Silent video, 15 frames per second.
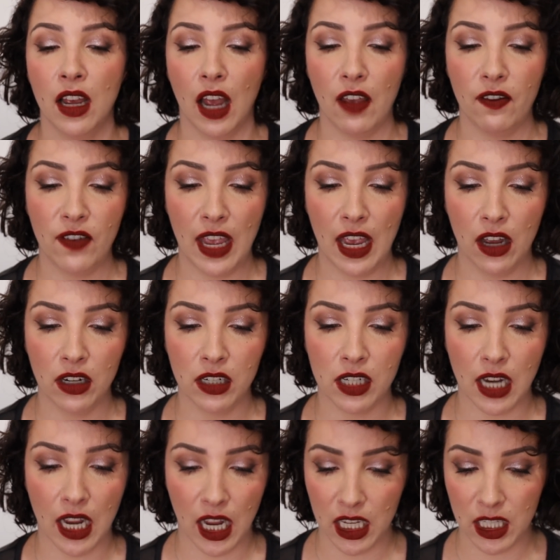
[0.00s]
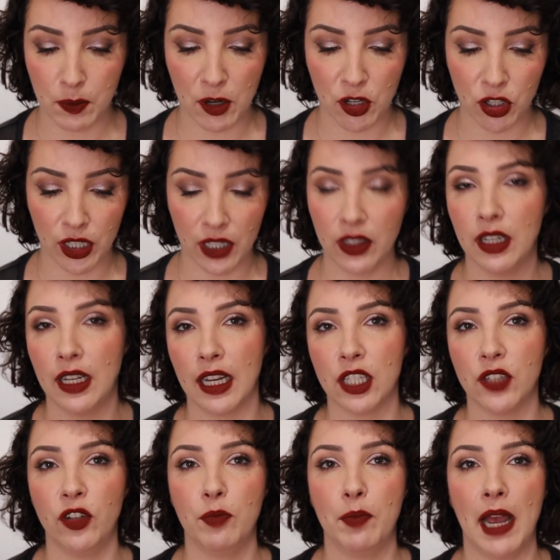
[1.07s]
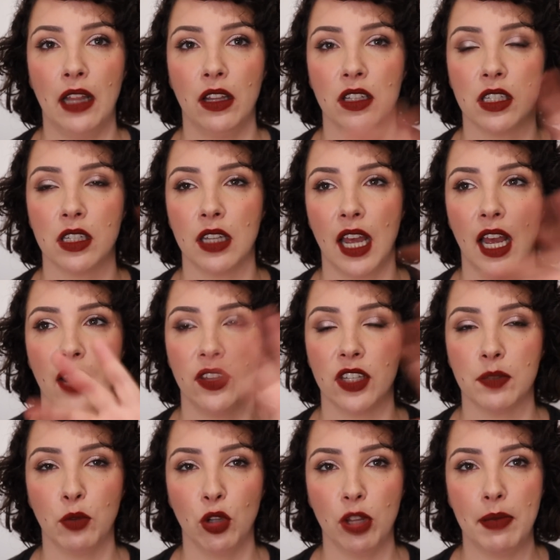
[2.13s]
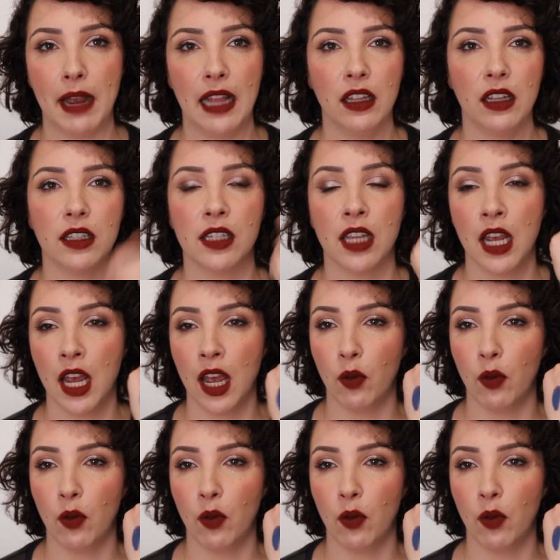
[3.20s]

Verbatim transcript: I found, especially the next few palettes, the smaller palettes,